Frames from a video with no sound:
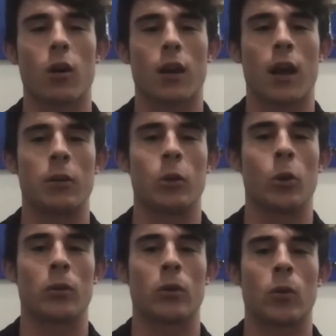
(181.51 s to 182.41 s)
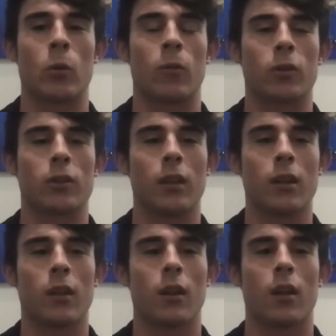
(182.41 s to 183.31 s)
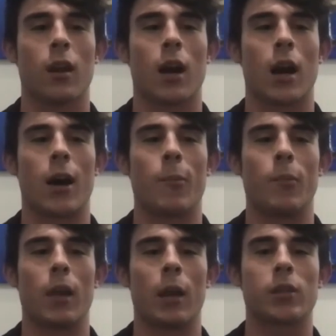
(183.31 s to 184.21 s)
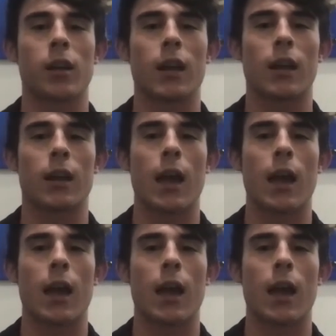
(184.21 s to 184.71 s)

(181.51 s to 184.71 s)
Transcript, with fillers: at New York University. Um, and I'm studying